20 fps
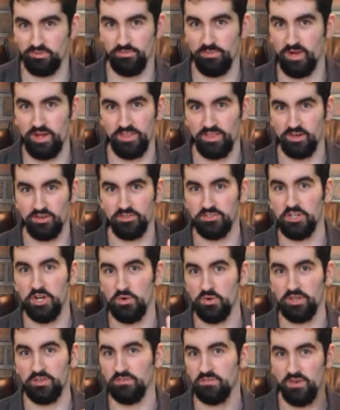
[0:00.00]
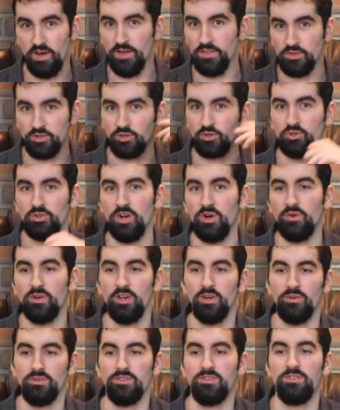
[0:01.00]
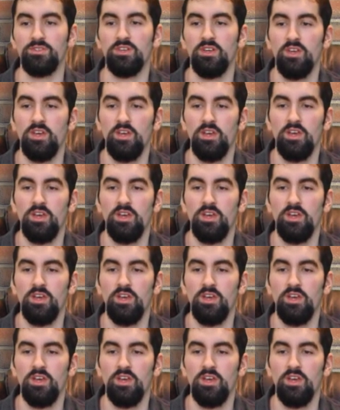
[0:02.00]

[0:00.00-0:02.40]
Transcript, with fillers: of by their doting father Kronos,